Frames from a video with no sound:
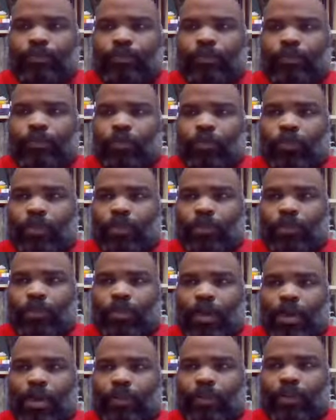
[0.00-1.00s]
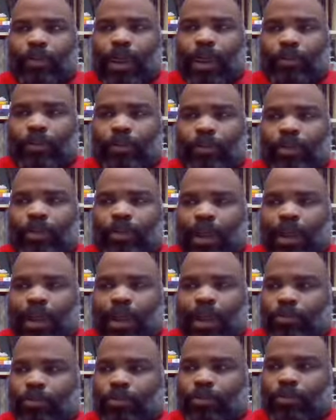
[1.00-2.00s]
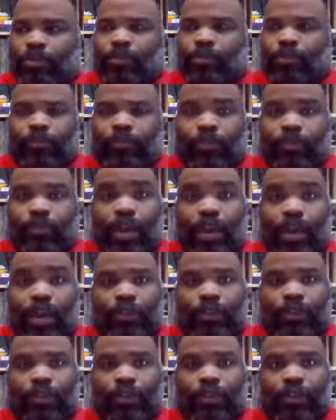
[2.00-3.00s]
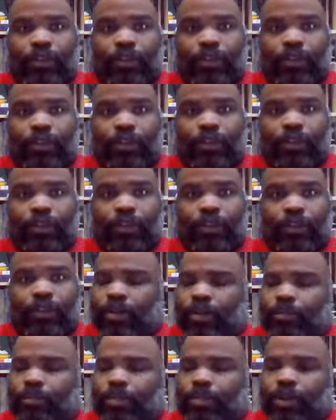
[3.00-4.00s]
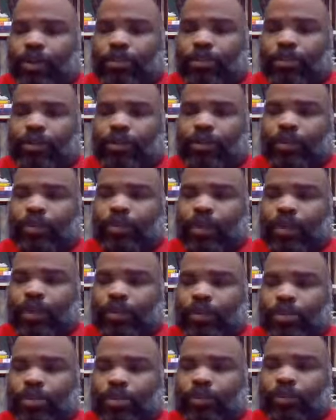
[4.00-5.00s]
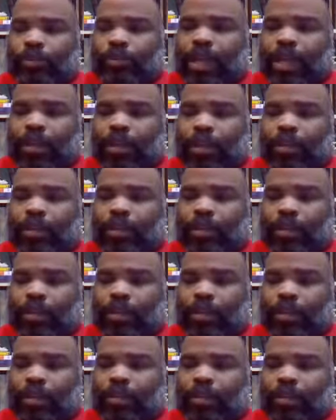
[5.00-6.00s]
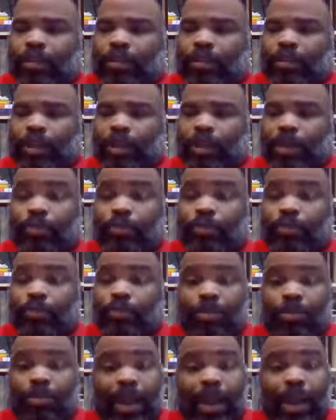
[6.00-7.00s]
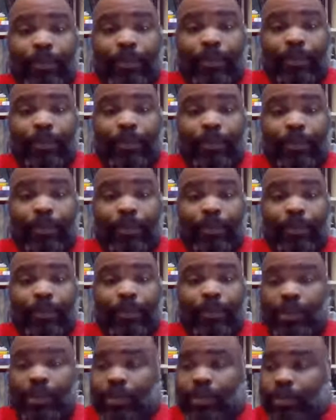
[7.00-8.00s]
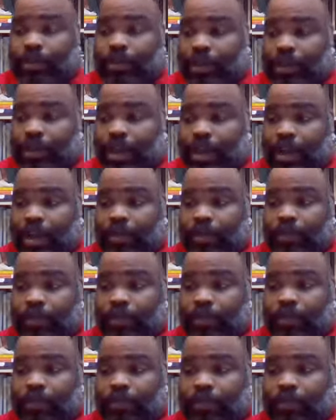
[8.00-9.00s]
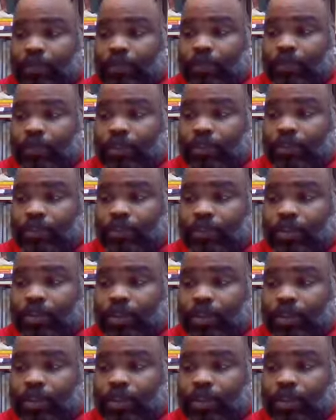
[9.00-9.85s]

what's going to wind up having, your character will forever live, pretty much, because I'm going to take the best one or my personal favorite, and they're going to get a copy of the Rifter 67.